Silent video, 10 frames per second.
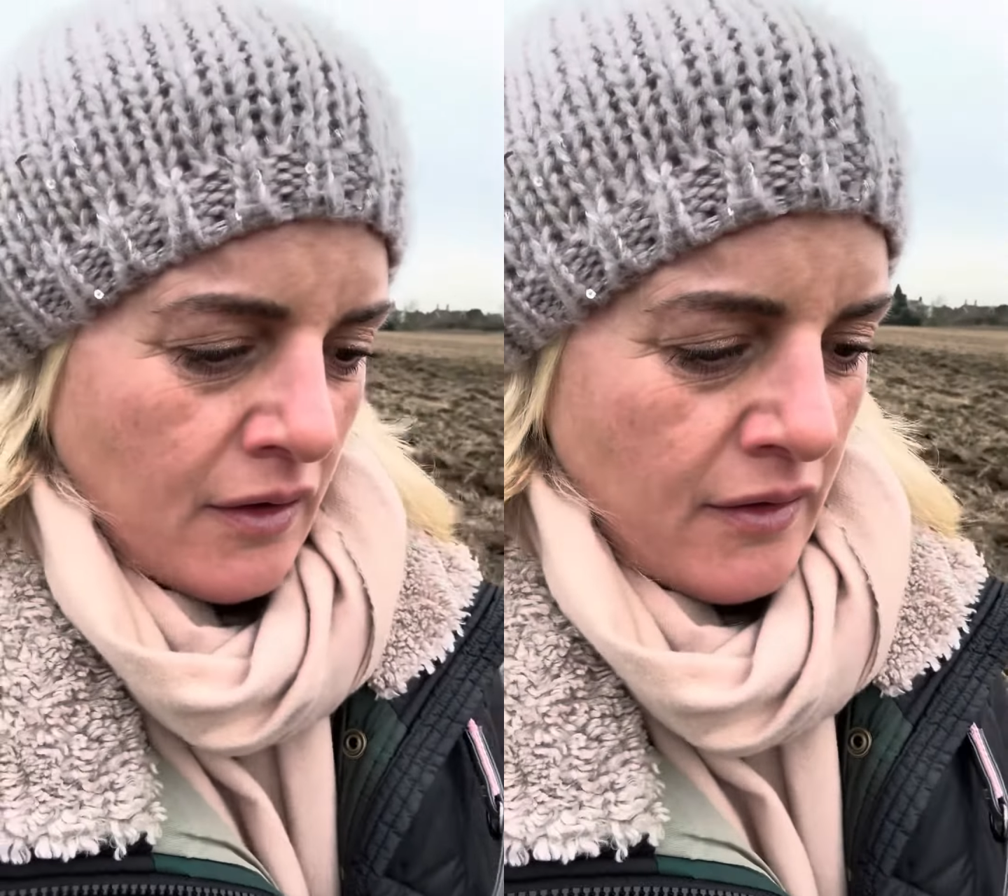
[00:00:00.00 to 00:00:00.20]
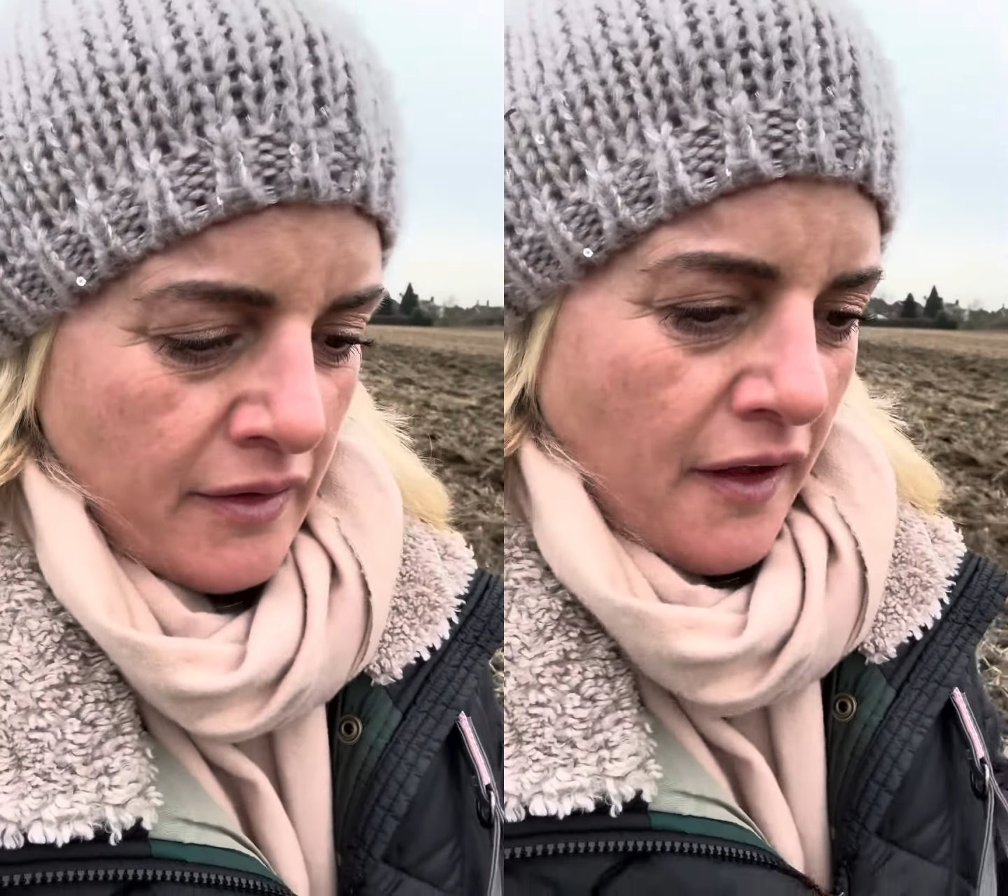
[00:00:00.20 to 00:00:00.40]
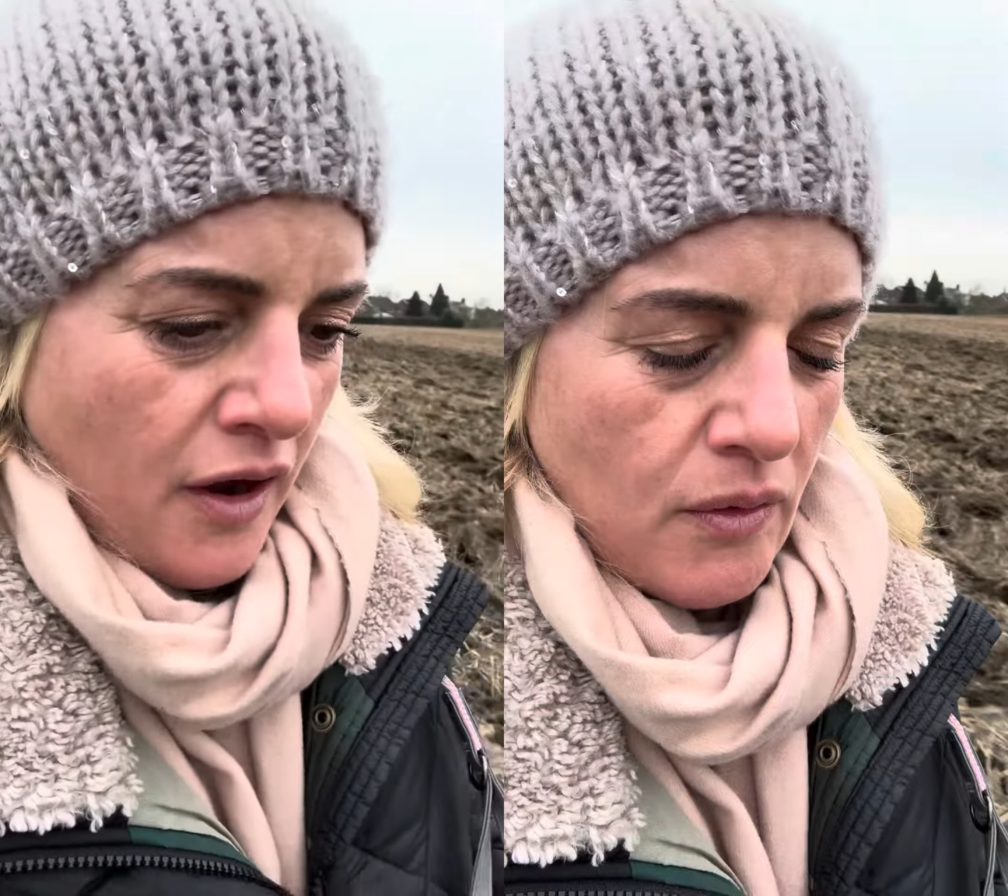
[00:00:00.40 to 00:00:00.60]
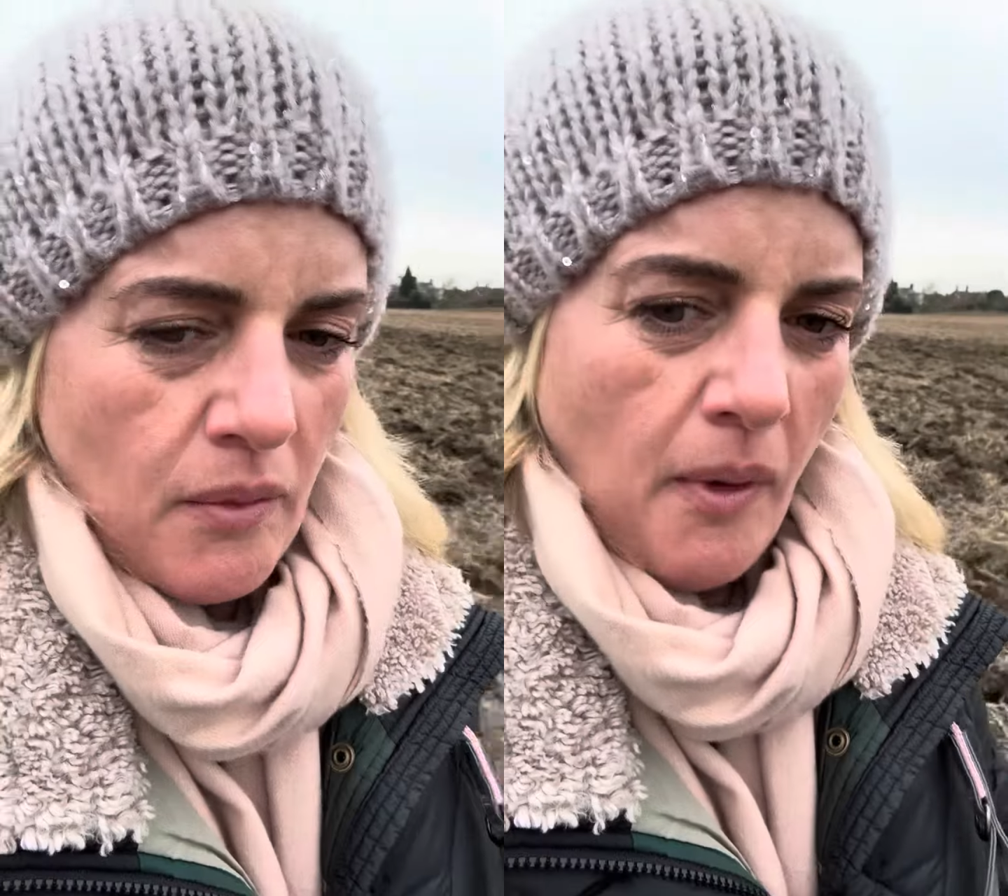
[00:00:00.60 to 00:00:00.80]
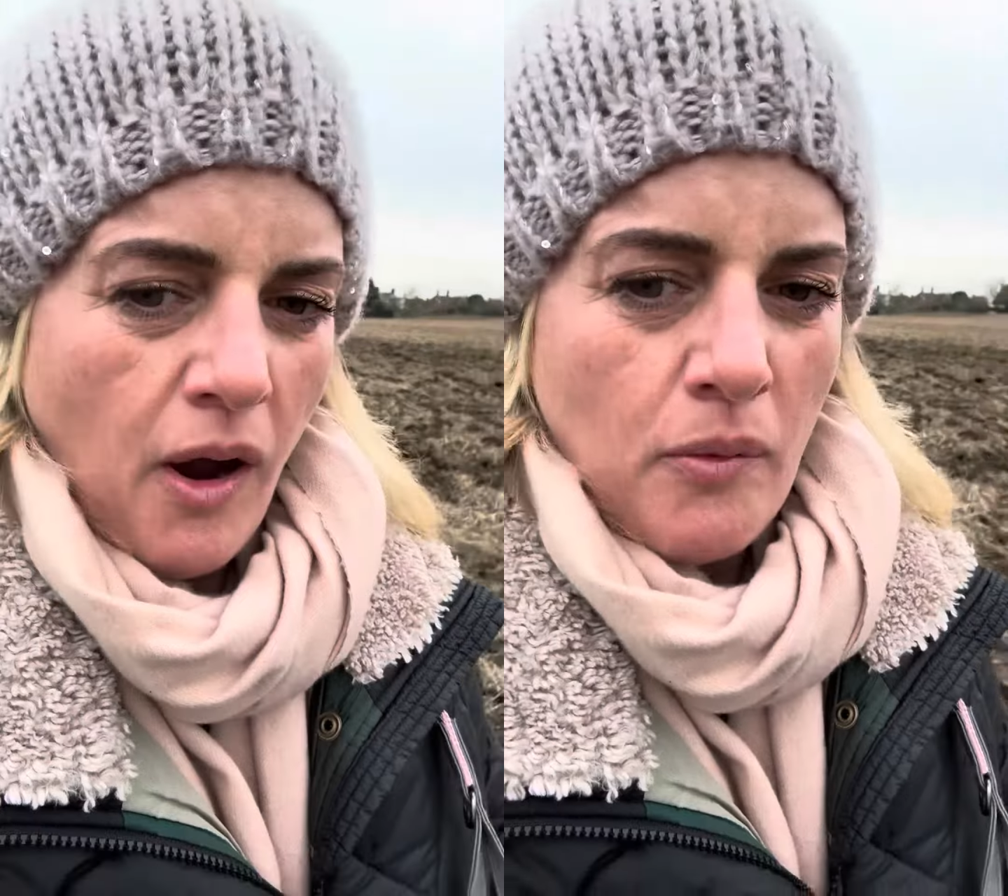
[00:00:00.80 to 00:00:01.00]
So
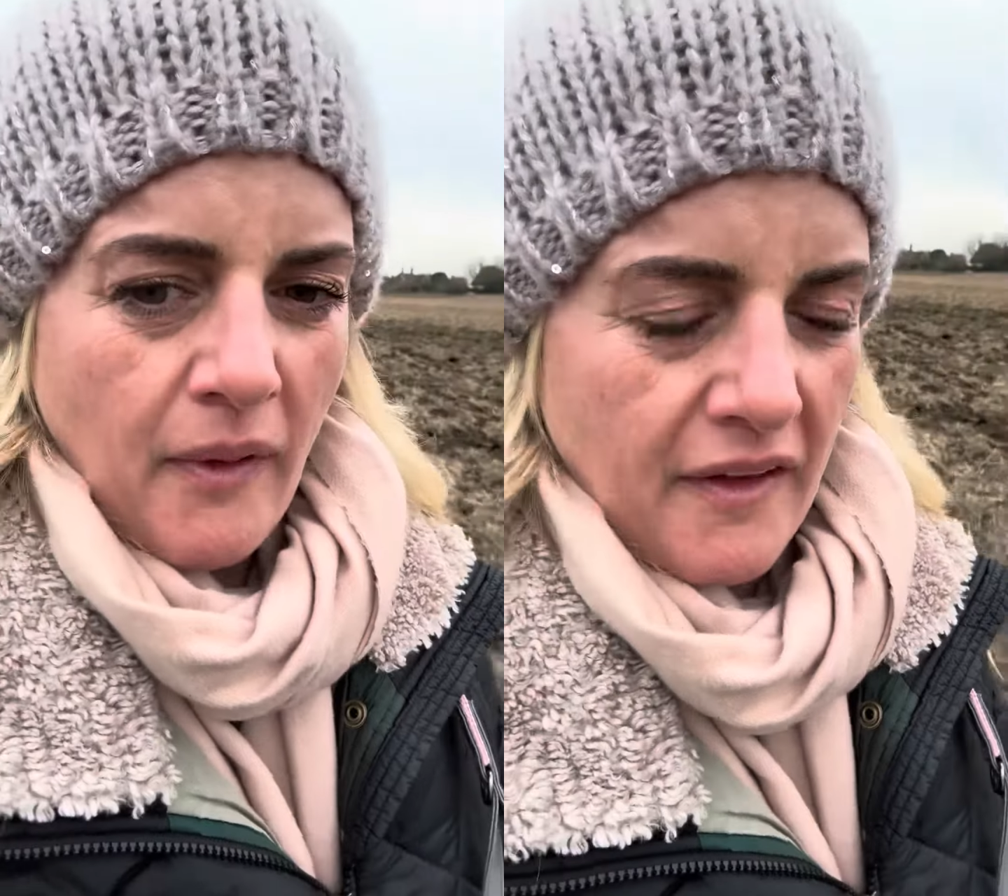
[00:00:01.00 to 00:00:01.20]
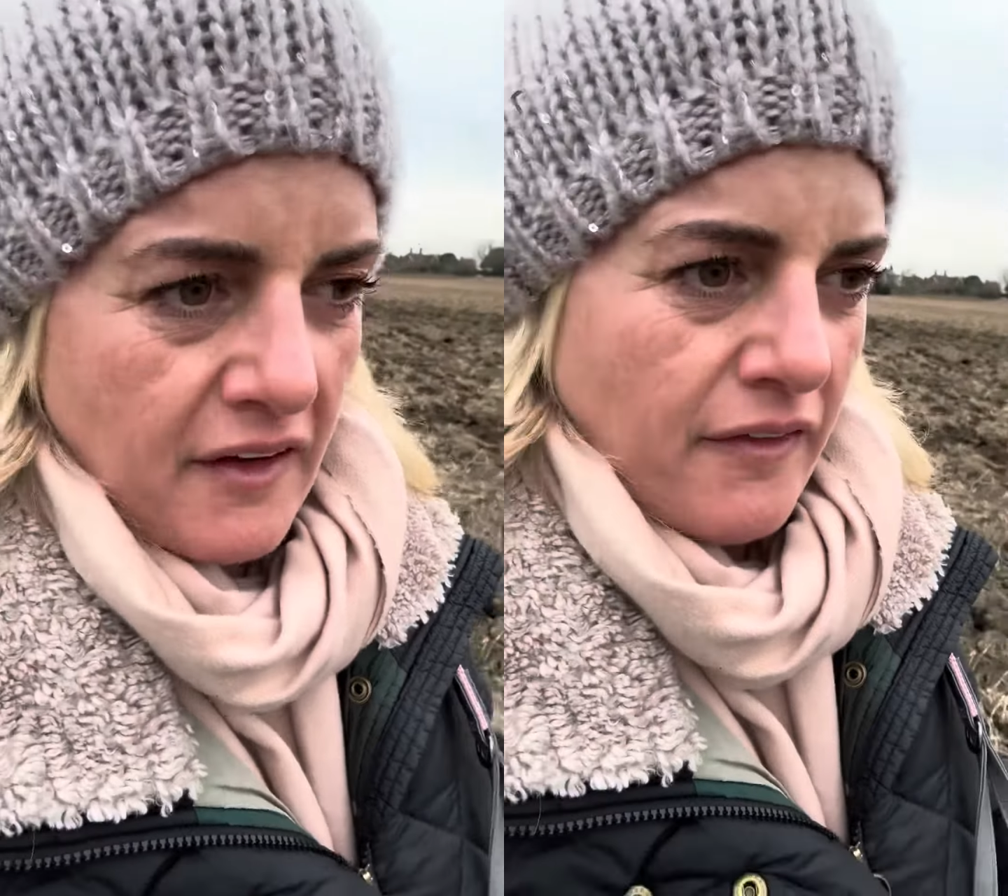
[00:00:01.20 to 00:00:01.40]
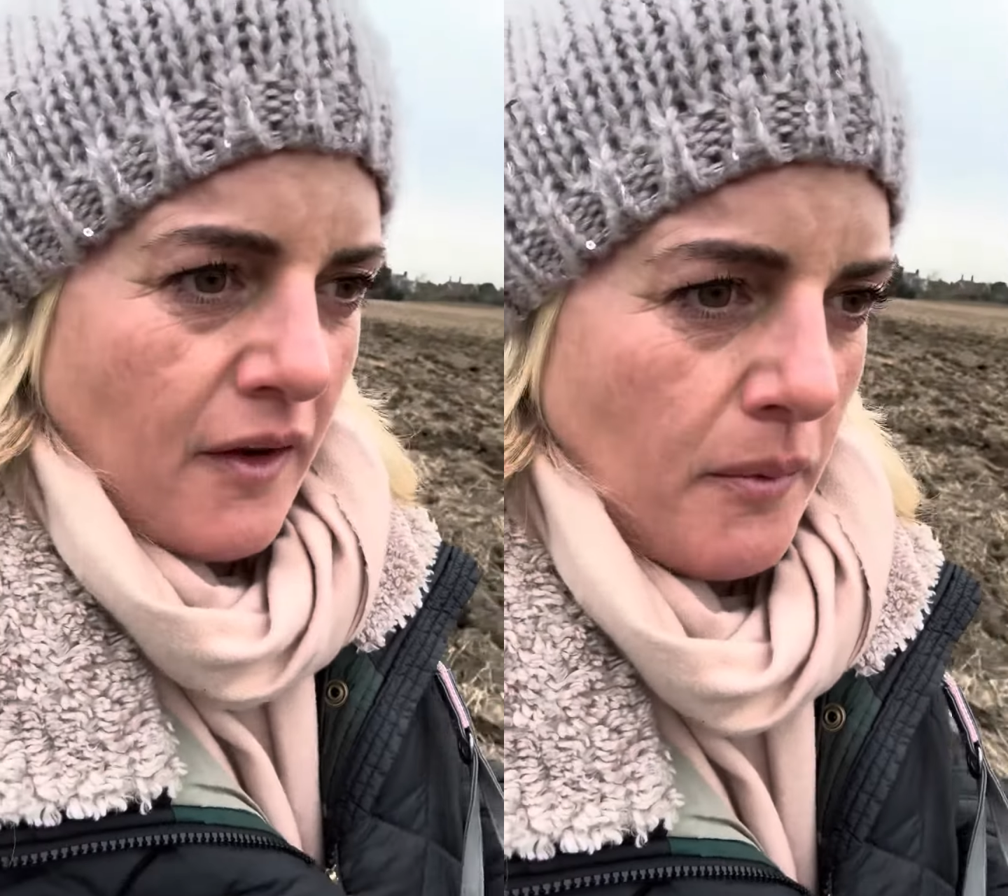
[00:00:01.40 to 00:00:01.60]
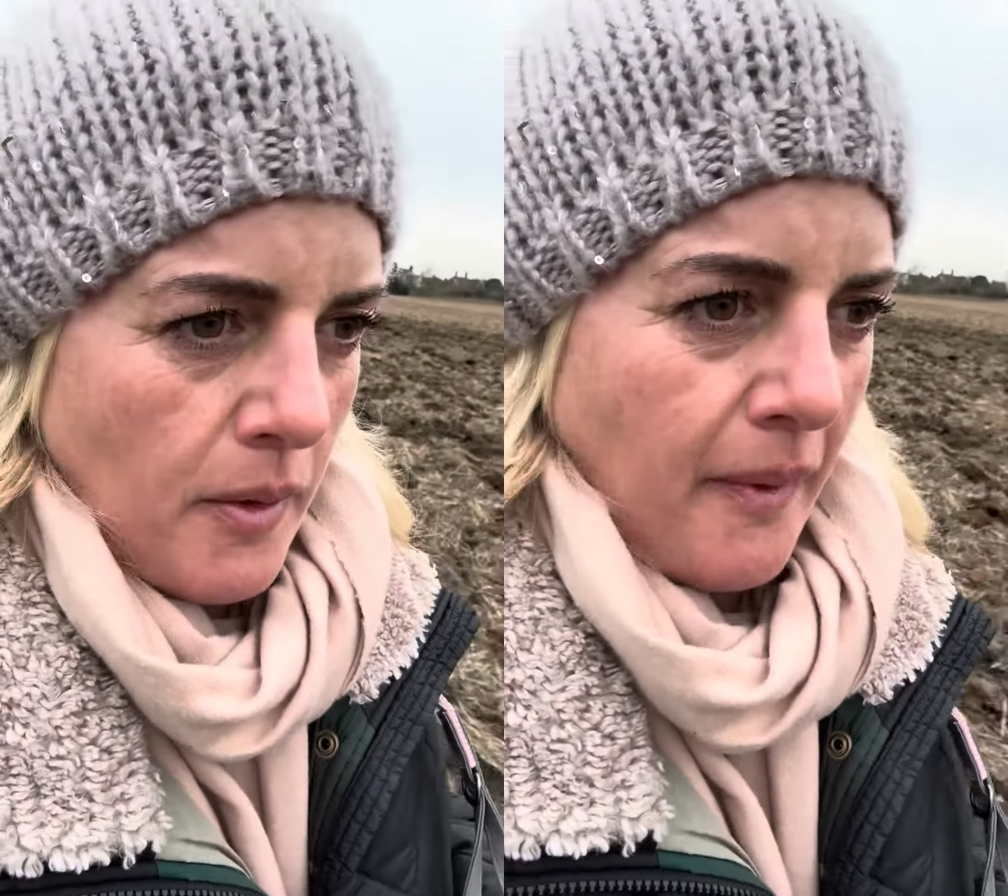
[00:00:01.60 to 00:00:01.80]
I'm hoping he's going to feel a bit